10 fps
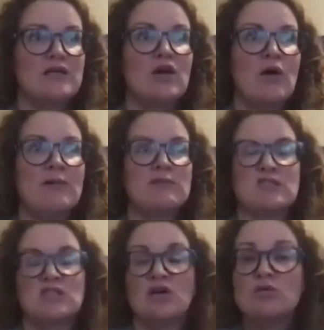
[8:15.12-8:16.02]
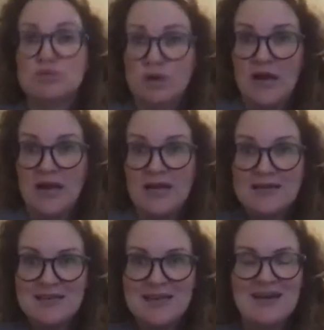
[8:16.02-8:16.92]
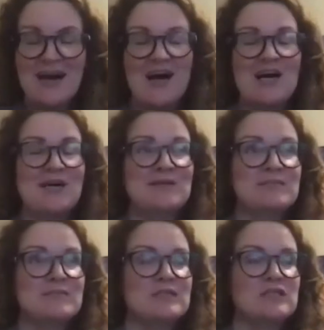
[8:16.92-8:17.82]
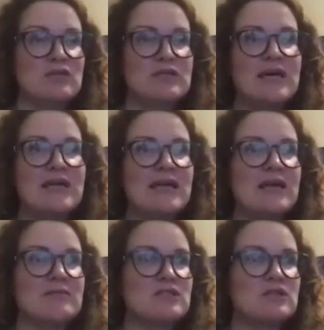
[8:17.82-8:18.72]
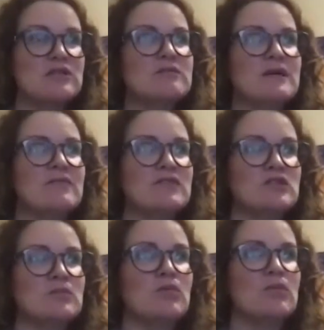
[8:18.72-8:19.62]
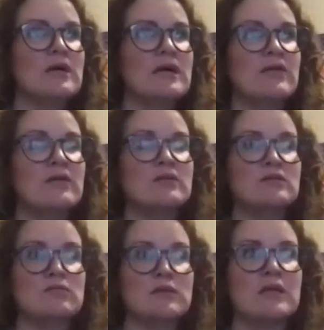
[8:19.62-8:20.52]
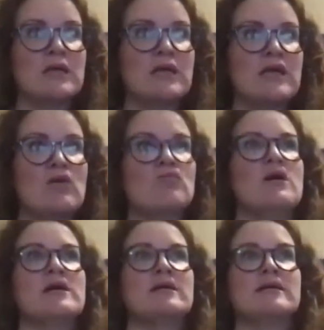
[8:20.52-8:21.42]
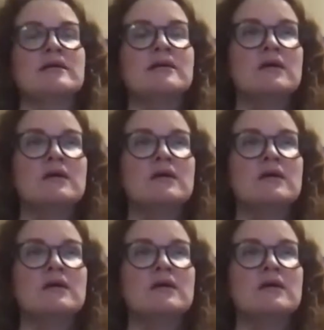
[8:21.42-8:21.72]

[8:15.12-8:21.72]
I was so drained, so dead, and I was looking around for support, and there was really no one